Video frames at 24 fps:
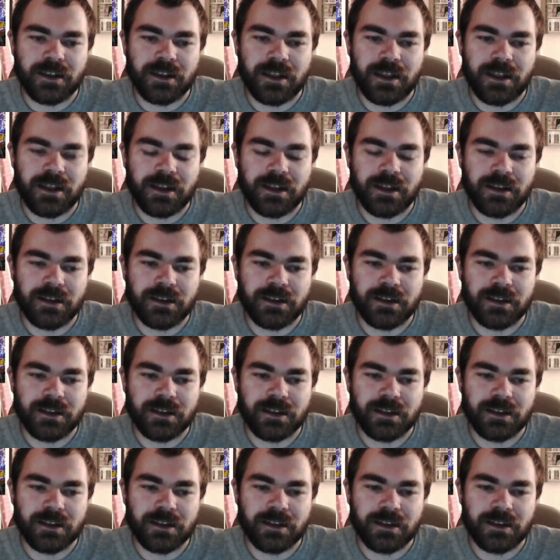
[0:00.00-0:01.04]

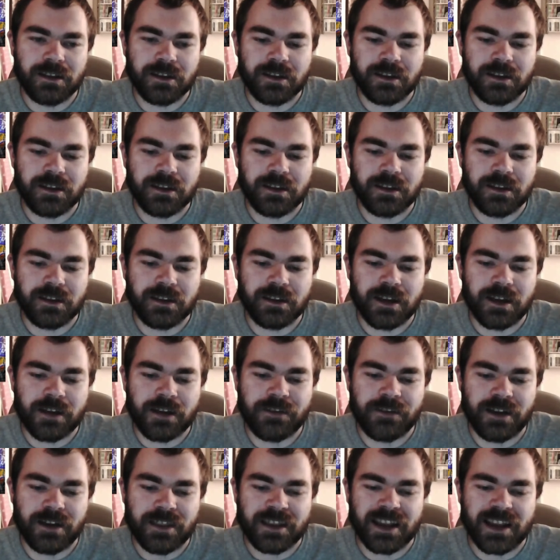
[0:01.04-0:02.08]

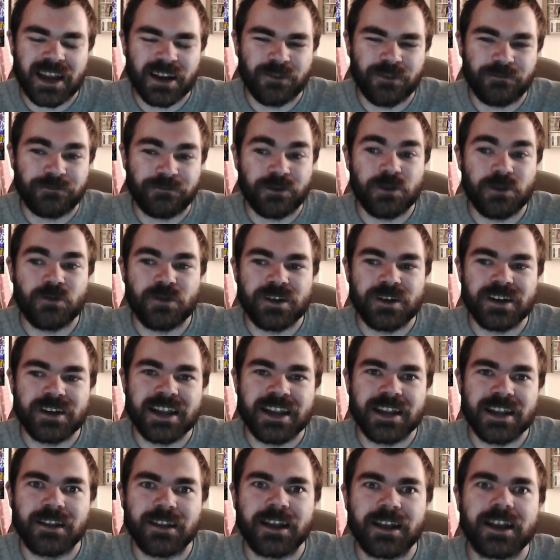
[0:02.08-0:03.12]
they kind of ruined
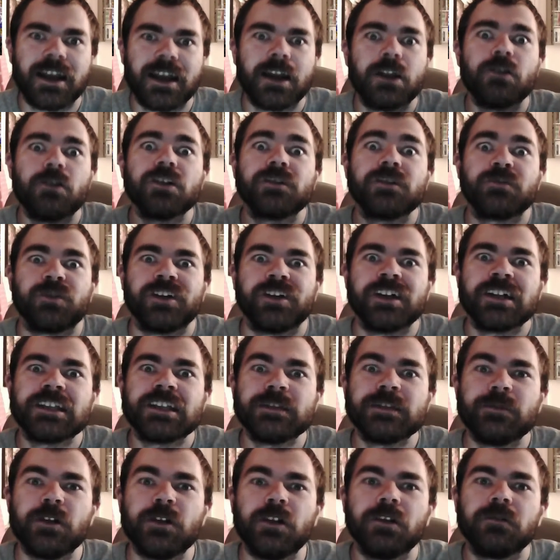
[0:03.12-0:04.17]
it. Like, I know it's
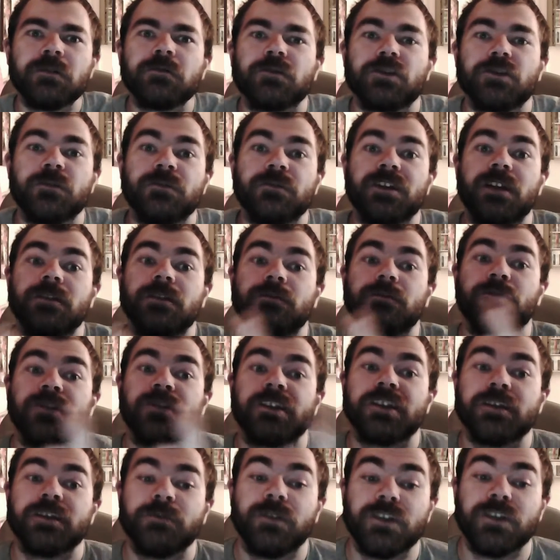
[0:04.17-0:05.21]
predictable. Sometimes
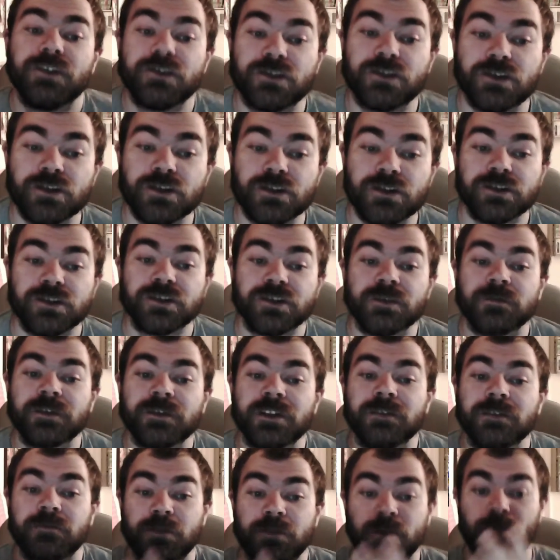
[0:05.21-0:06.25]
predictable is good.
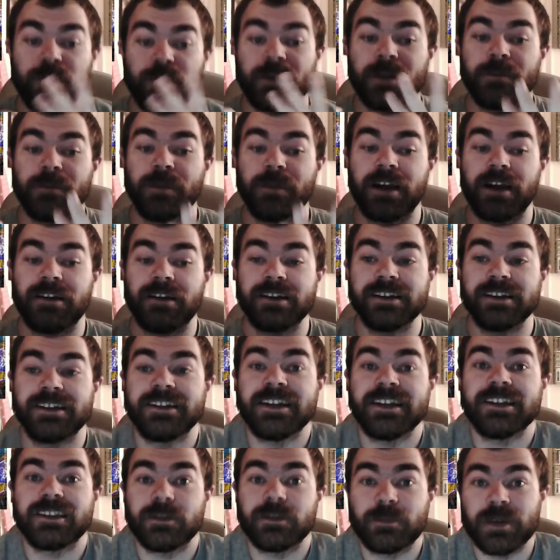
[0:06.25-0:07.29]
Sometimes, people are
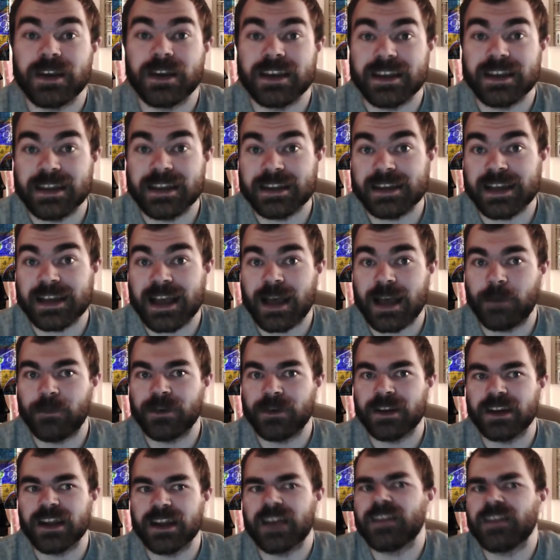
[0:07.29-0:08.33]
anticipating it
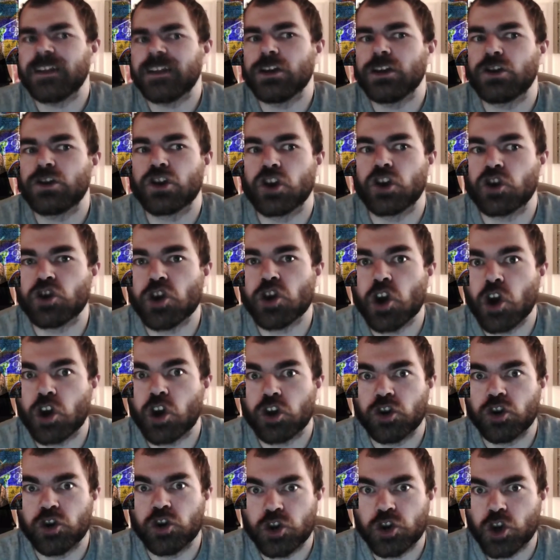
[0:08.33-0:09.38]
happening, and then you could
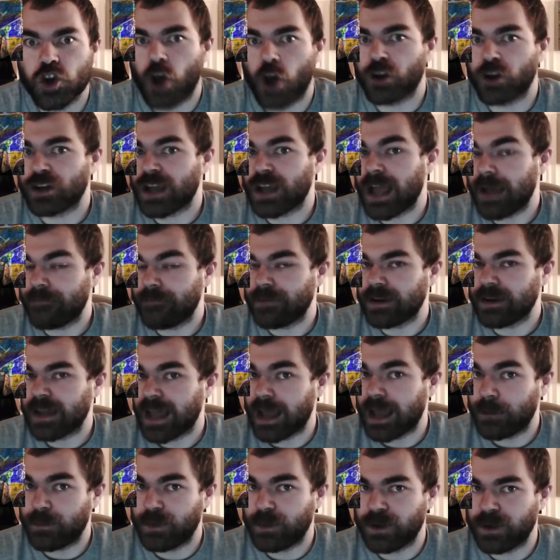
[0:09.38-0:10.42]
not have it
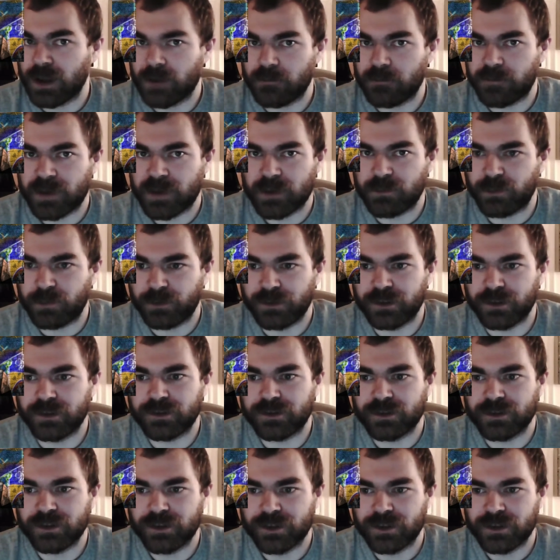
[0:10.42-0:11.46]
happen, and people
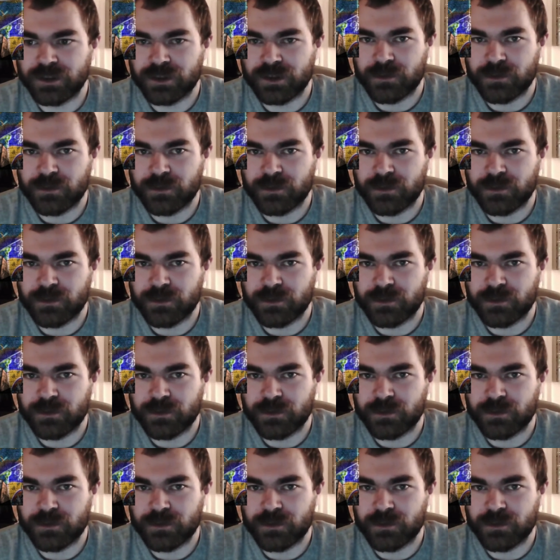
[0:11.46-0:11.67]
would